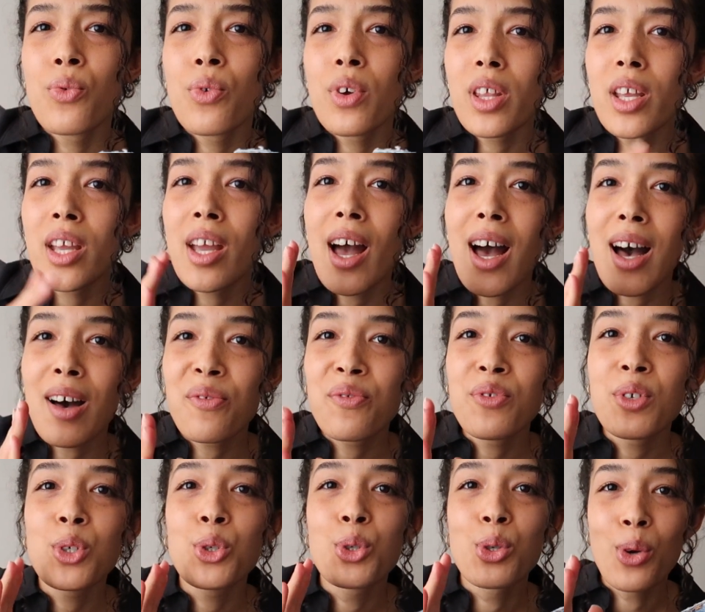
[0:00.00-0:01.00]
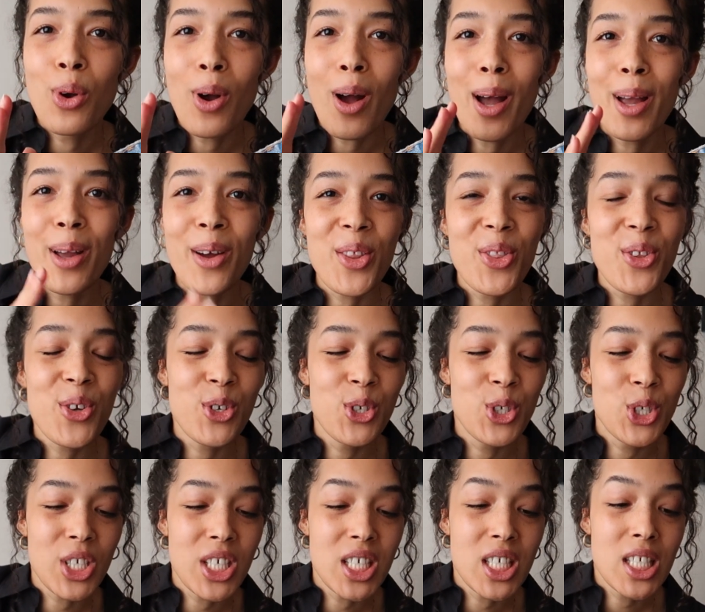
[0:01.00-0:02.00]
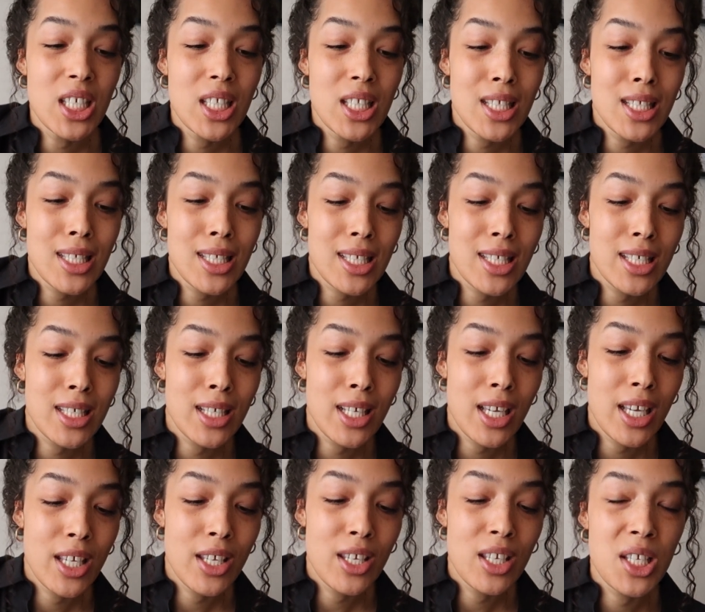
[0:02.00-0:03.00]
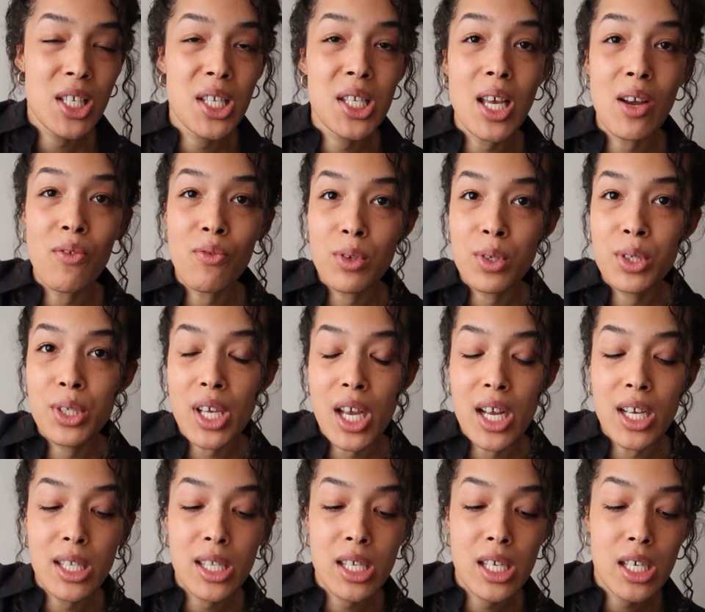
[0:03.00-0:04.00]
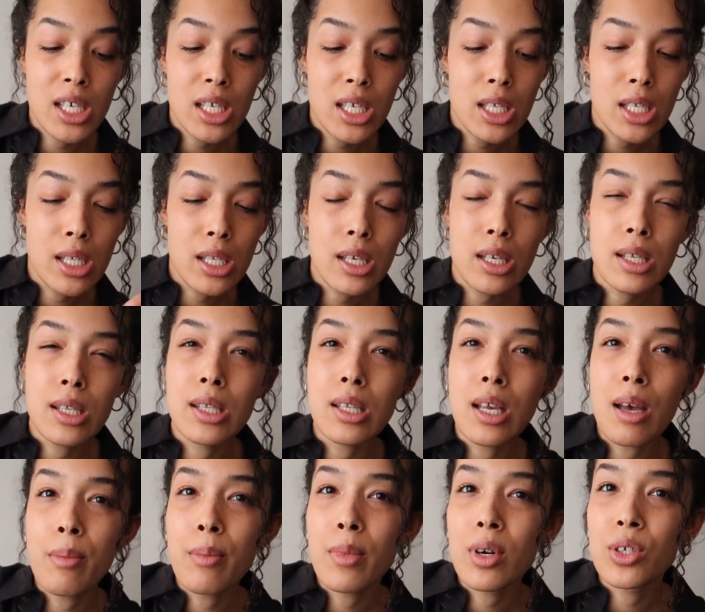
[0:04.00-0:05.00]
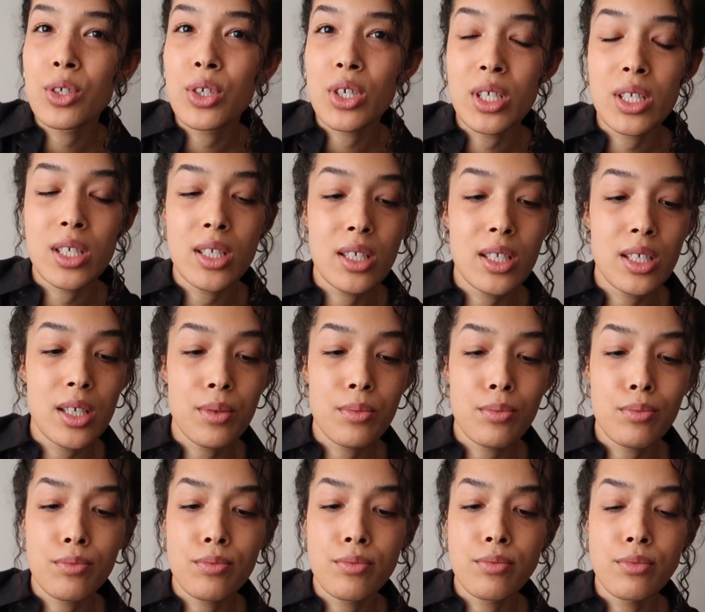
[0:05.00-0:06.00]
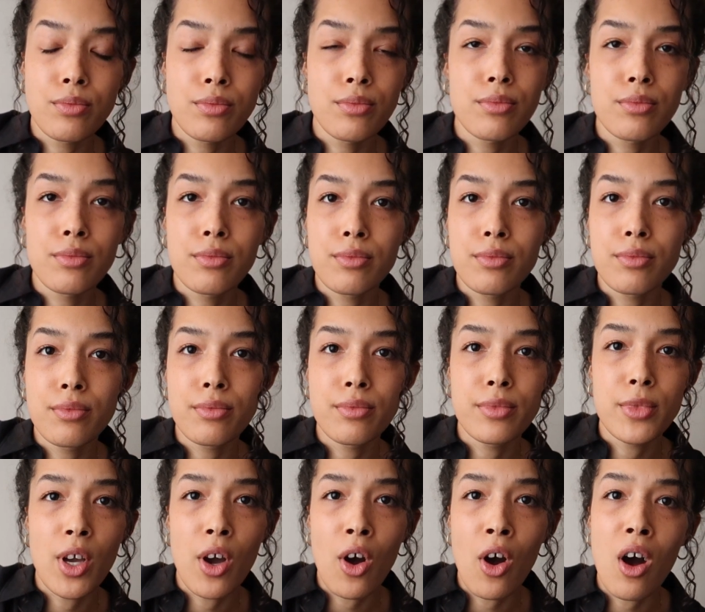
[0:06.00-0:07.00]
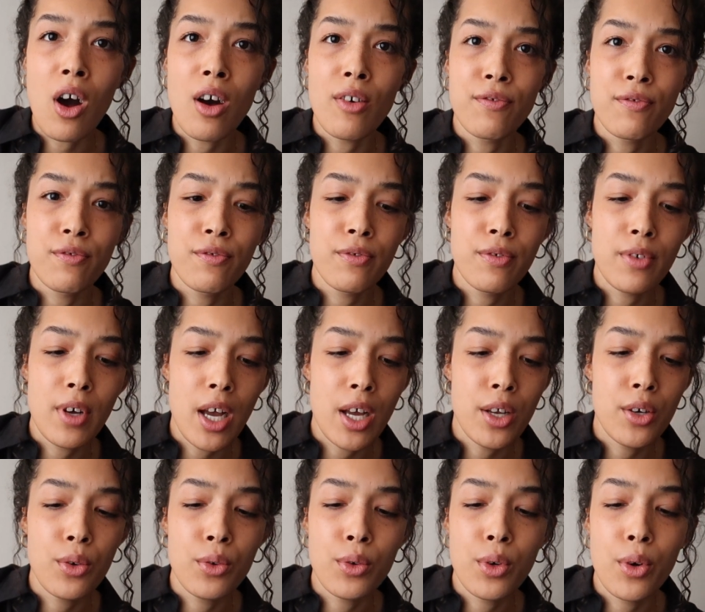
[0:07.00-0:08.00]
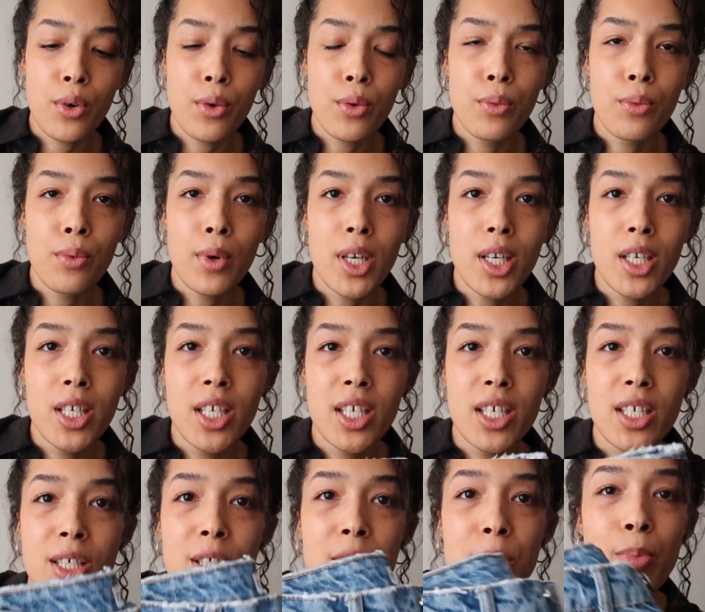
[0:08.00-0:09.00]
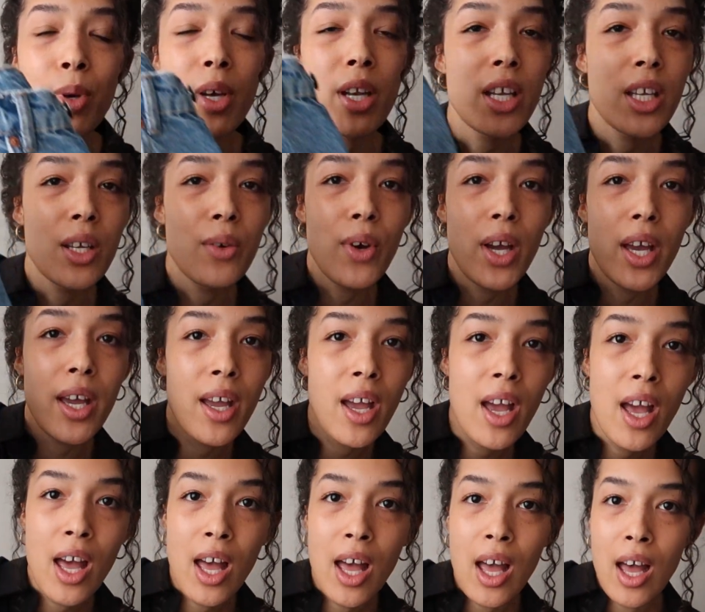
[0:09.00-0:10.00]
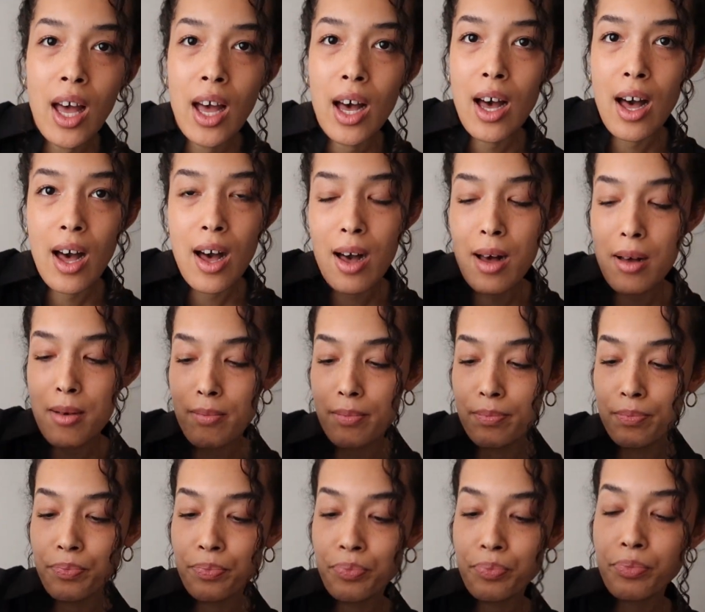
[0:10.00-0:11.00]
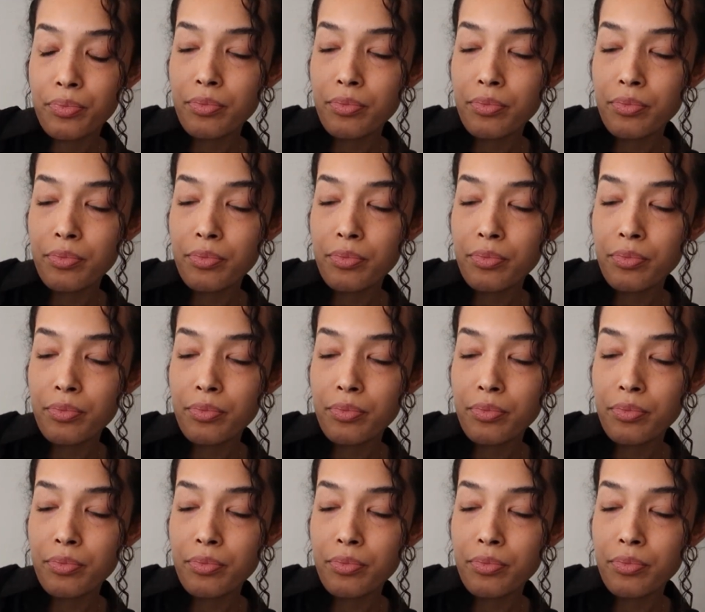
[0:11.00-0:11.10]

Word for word: really have to try on their jeans in several sizes because some are just off I don't know what it is, but anyway, um,